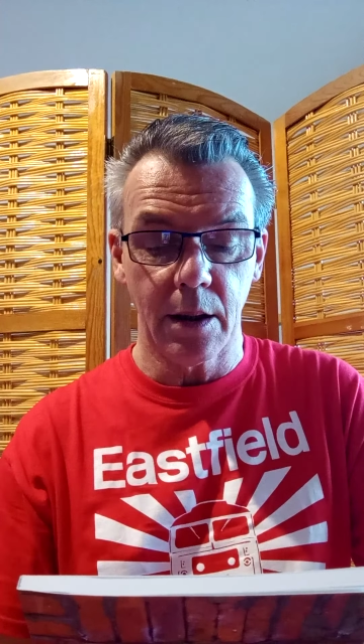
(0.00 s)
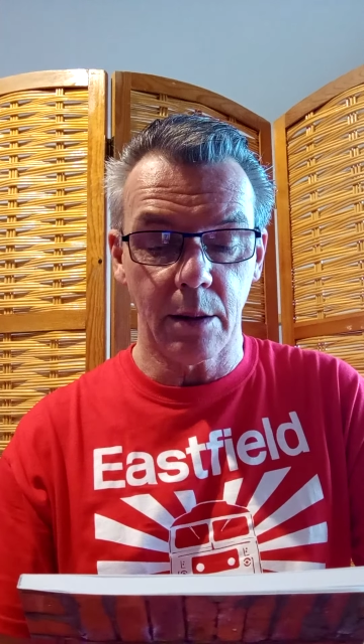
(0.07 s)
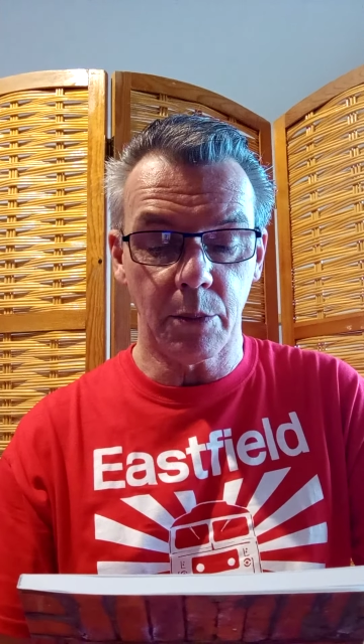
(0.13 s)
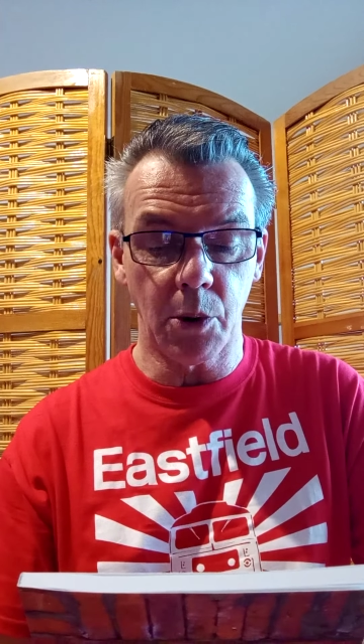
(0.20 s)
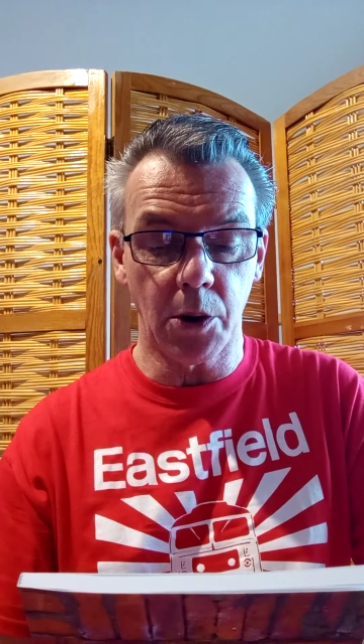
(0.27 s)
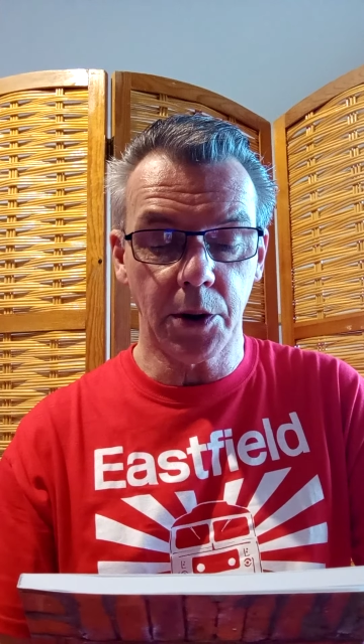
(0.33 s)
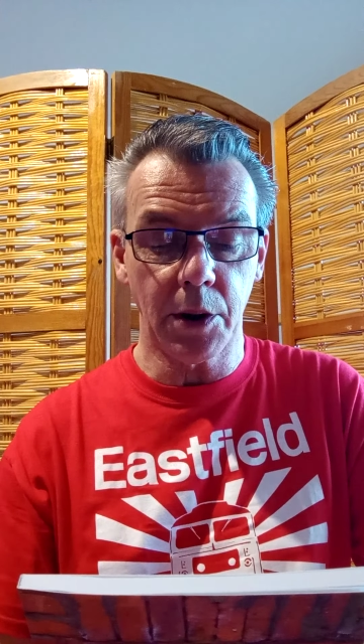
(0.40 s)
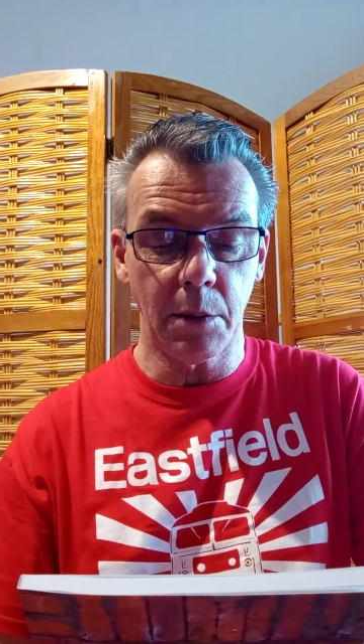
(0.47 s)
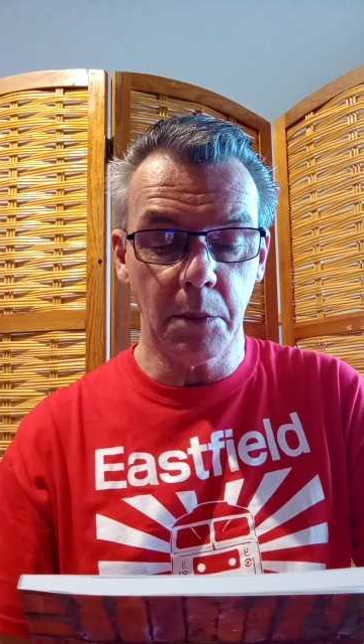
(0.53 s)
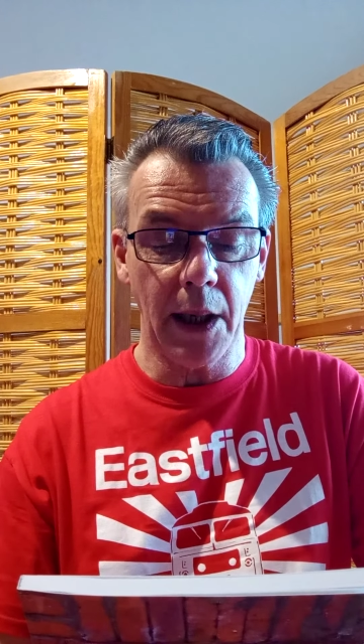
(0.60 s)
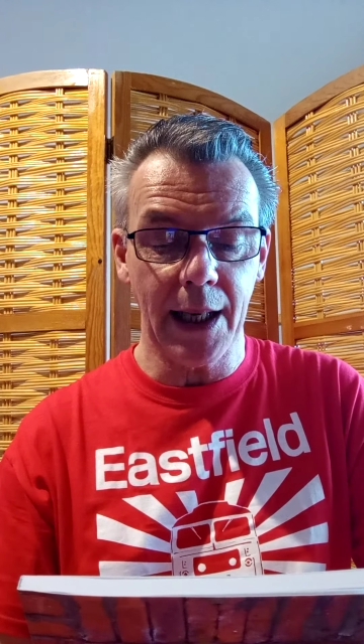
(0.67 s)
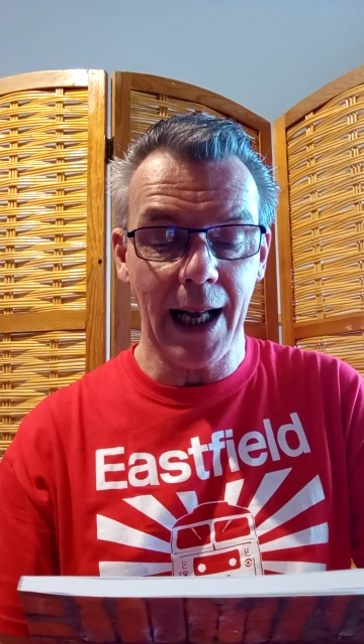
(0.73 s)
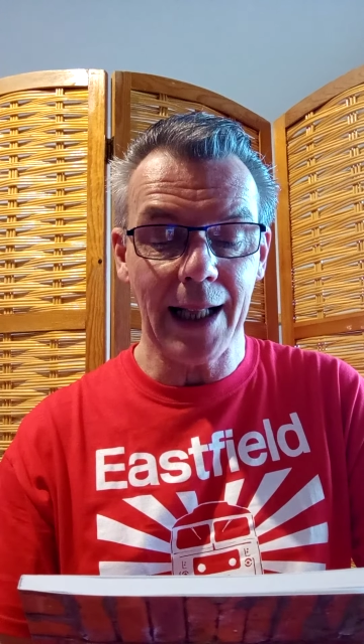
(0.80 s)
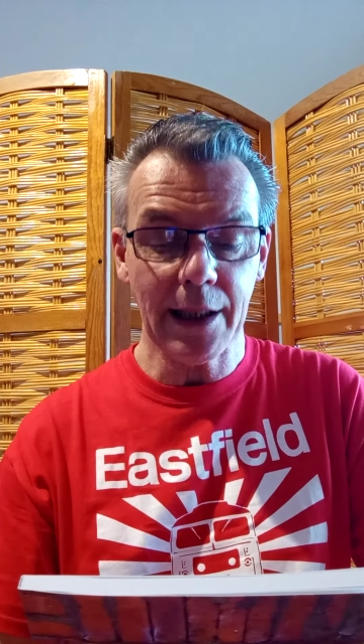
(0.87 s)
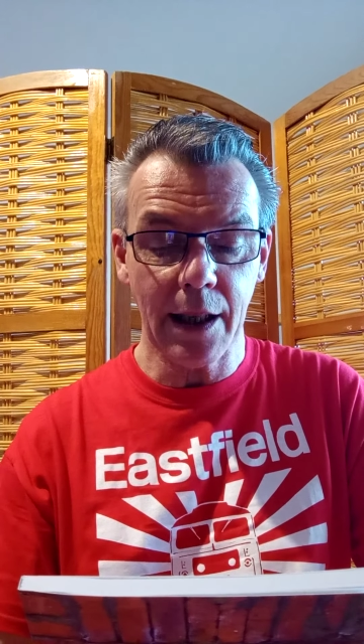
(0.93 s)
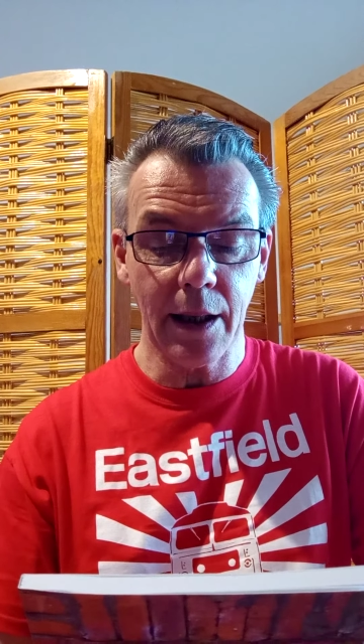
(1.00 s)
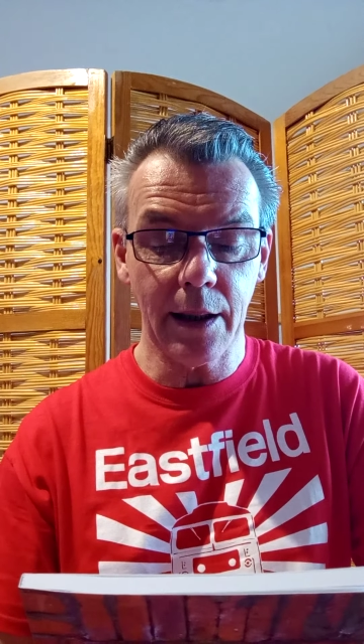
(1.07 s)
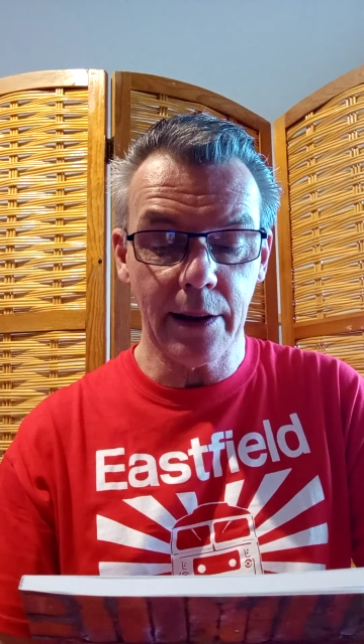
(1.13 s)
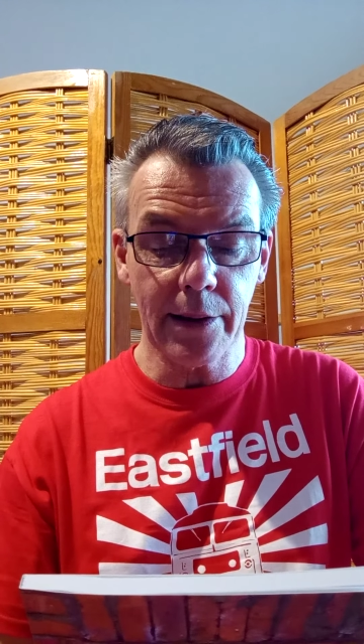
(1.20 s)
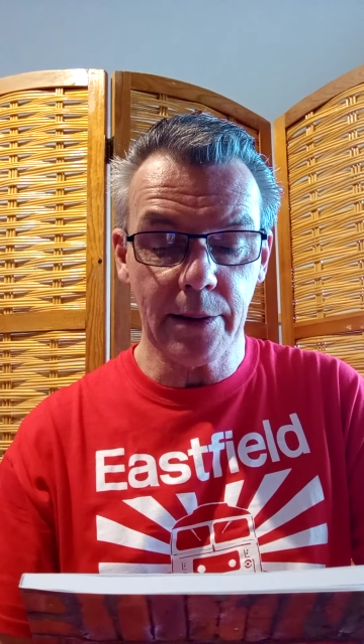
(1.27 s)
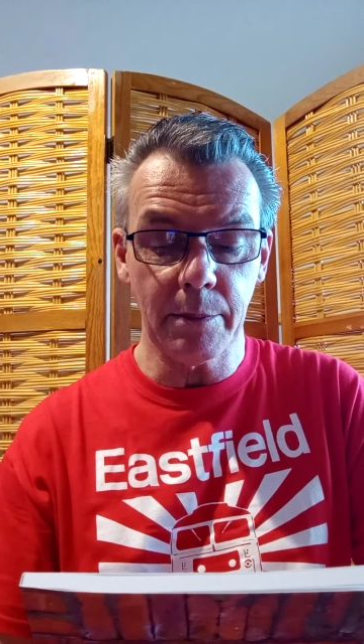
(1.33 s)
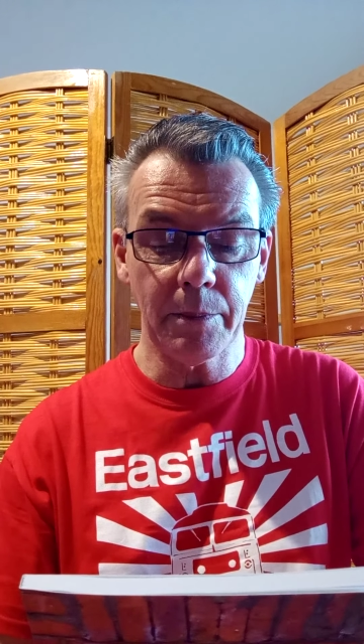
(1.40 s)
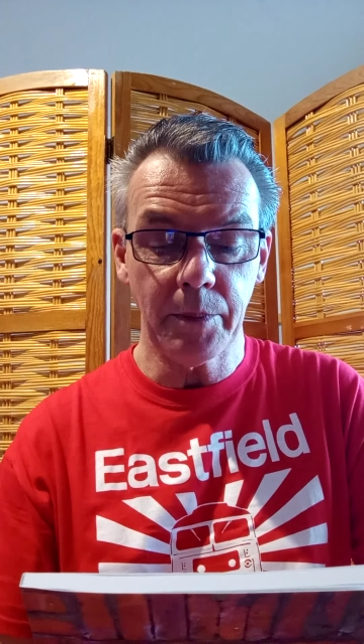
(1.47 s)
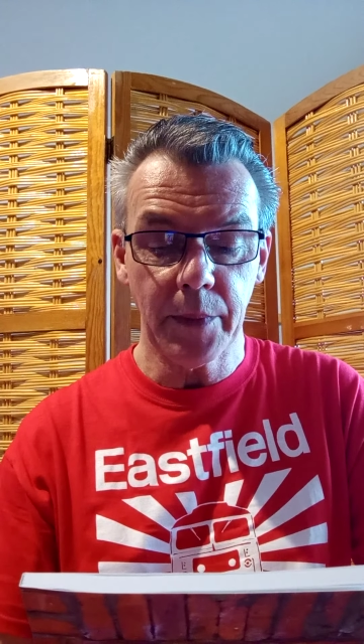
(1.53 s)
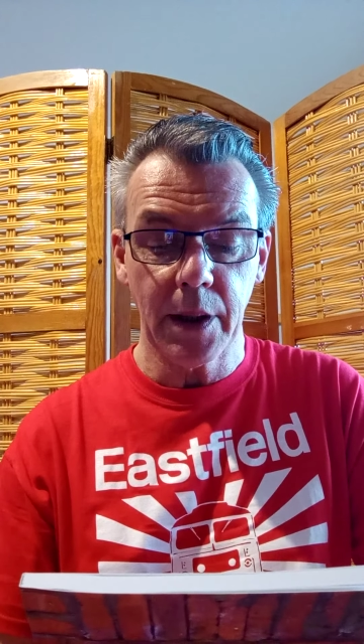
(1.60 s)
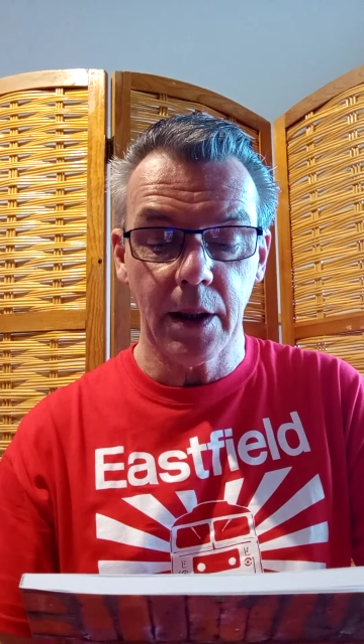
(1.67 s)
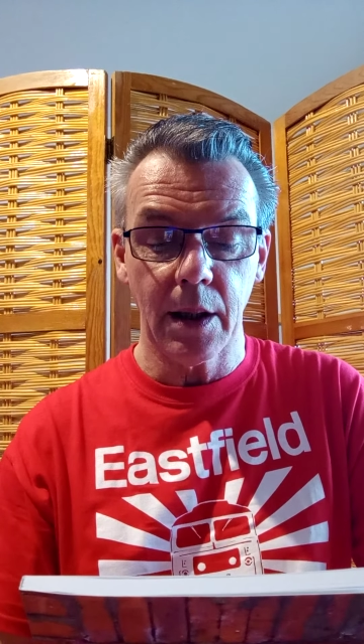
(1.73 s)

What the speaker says: brought on by alcoholism